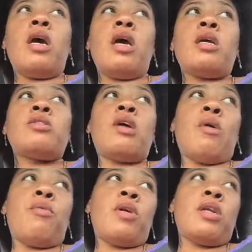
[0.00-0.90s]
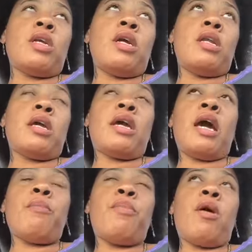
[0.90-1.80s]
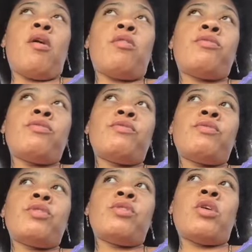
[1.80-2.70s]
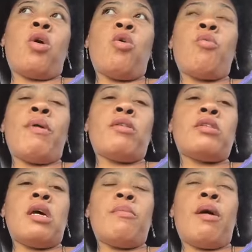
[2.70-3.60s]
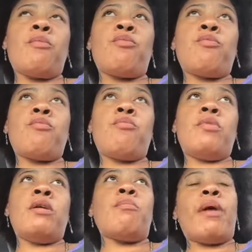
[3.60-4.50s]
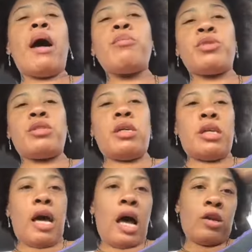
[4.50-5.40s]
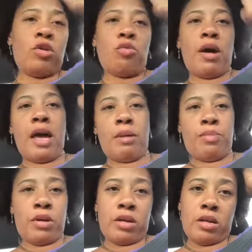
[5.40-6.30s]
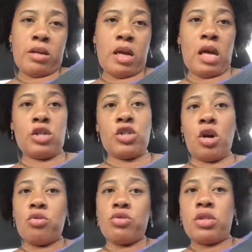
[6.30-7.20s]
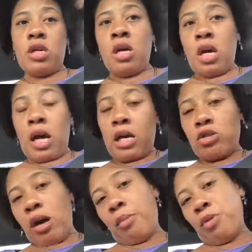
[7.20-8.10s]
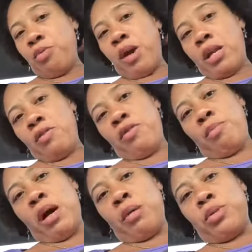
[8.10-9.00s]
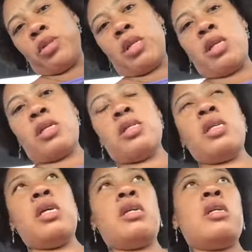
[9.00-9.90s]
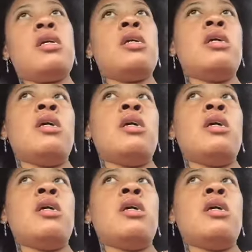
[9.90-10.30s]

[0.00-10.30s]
And so I wanted to hit the cap off. So about time I'm in Bible study, I know what happened at church. And so I'll be ready for Bible study this evening.